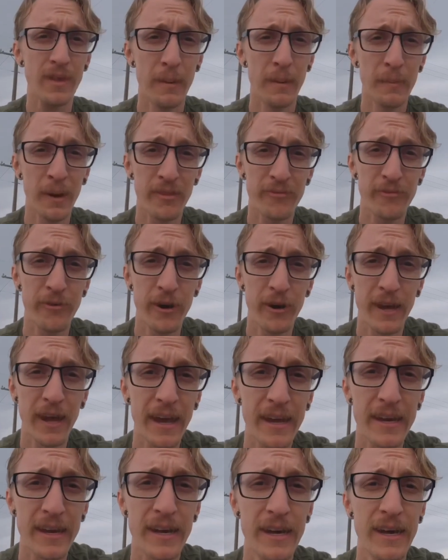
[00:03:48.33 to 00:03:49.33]
I'm at the front
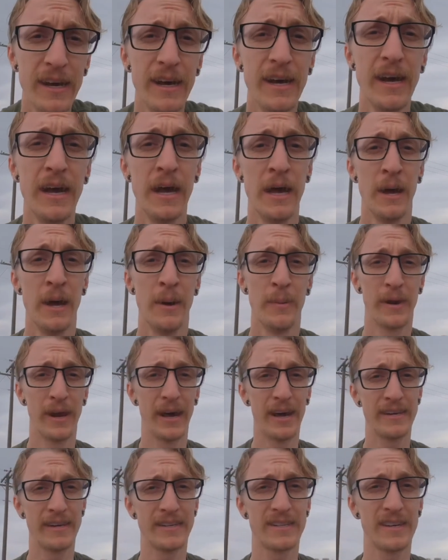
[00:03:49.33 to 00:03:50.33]
gate, but
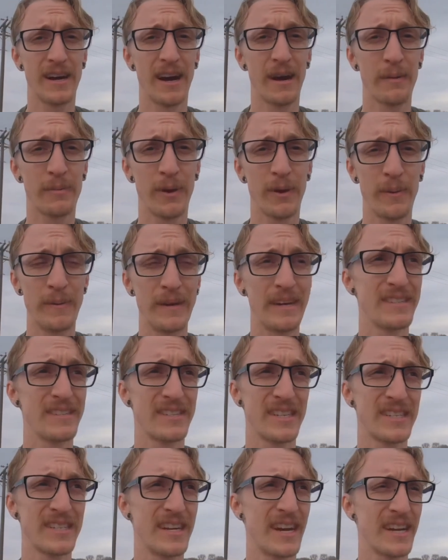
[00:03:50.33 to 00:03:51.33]
I had to stop because
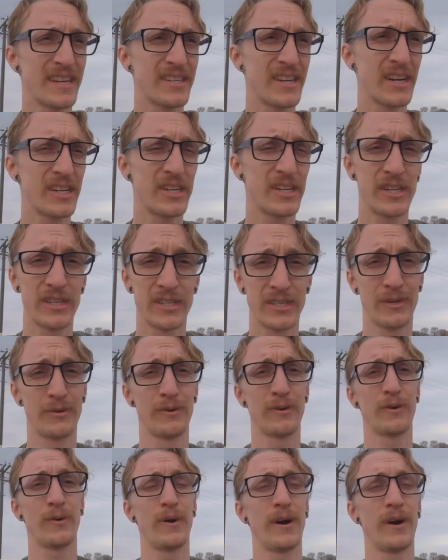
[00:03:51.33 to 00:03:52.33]
this next section is going
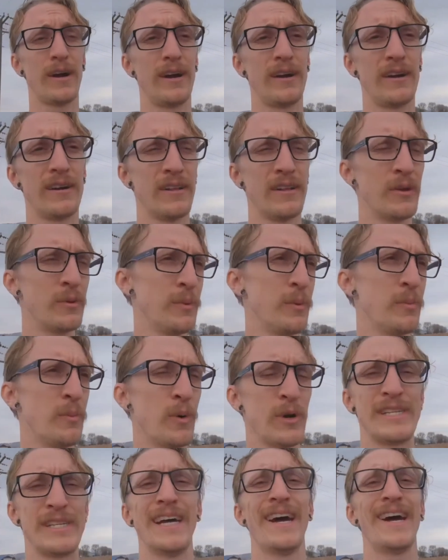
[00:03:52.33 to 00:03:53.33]
to require a little bit
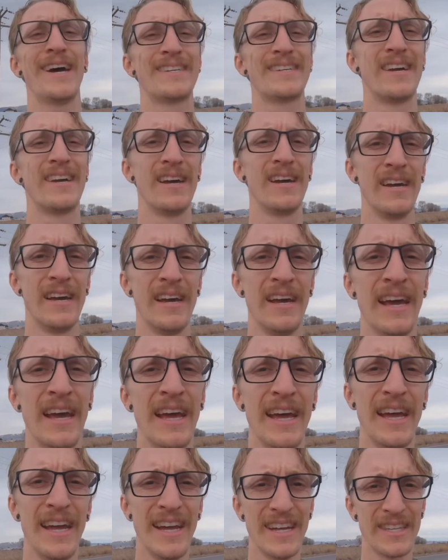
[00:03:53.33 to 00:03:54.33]
more tact.
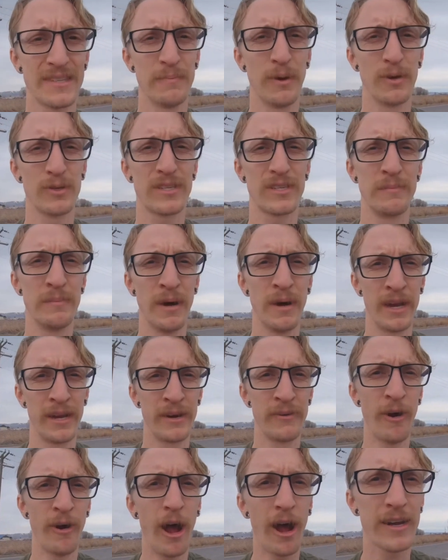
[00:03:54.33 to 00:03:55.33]
It's mostly mud
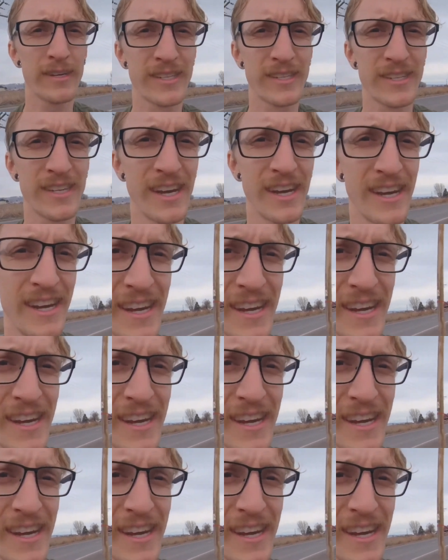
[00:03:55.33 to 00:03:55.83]
and rocks.